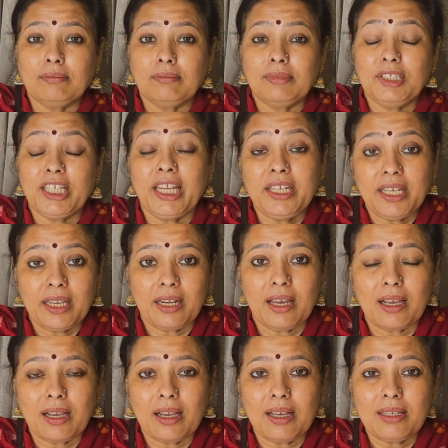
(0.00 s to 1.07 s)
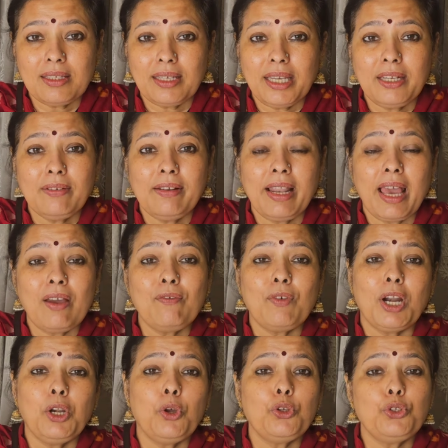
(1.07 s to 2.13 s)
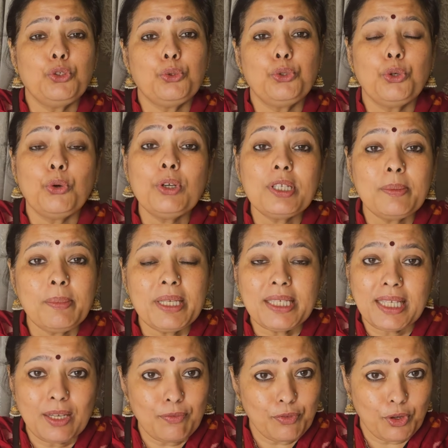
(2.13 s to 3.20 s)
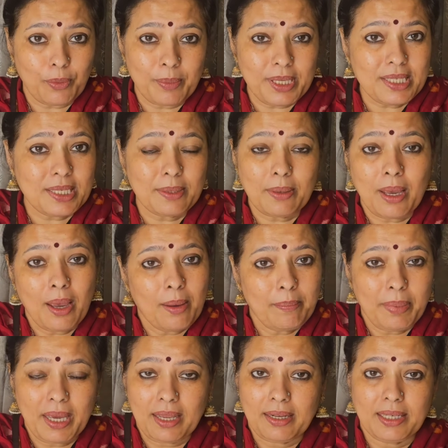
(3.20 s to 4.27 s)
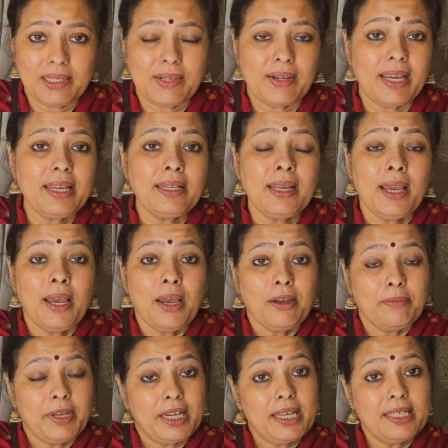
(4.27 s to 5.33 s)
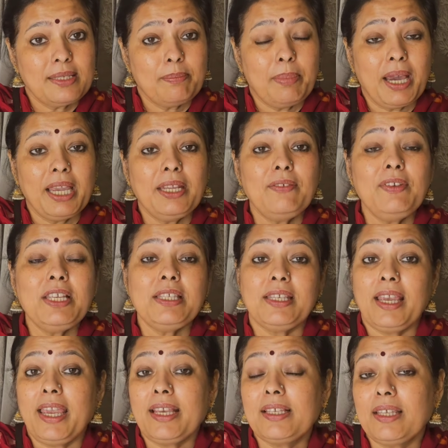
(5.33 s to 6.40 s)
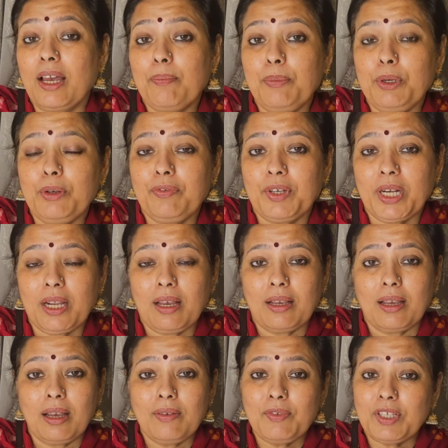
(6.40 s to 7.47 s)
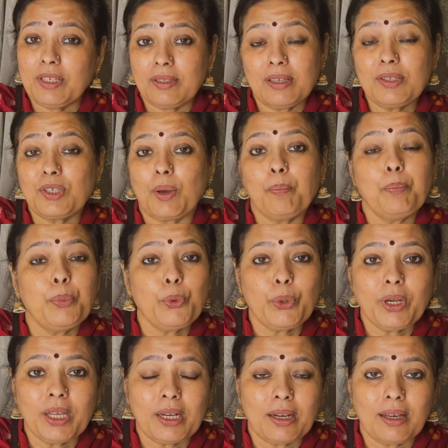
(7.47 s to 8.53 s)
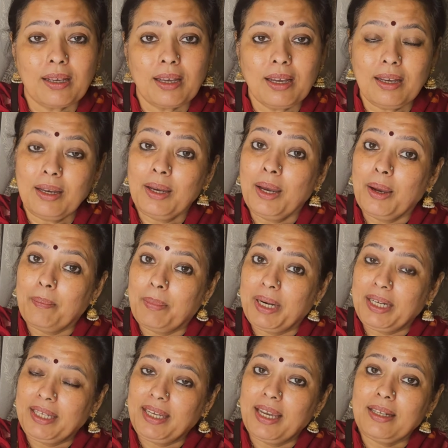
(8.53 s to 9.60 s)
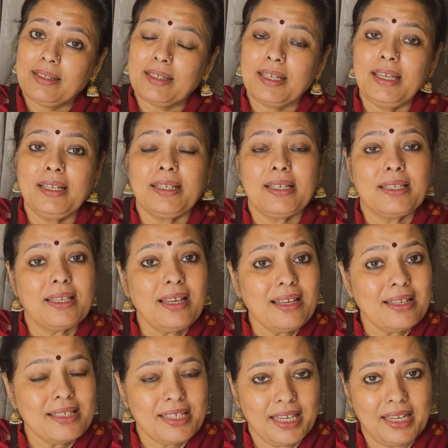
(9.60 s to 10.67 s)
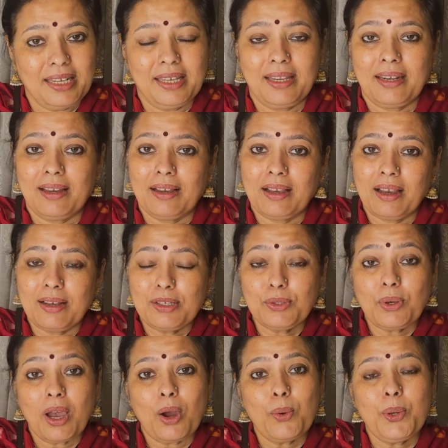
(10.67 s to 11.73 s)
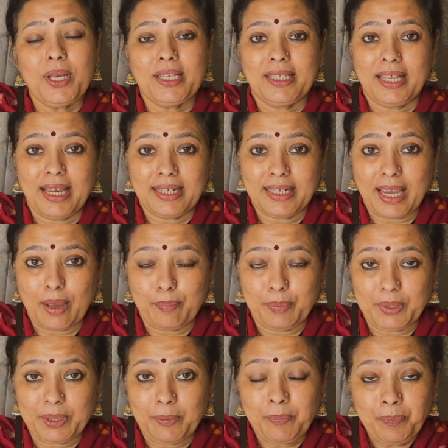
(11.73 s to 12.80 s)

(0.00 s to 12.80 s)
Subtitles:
Janya ragas, it will have 1 or 2 notes missing from its parent, right? Whereas Bhairavi is an example of a raga which is a Sampurna raga, but yet it is a Janya raga. So how does that happen?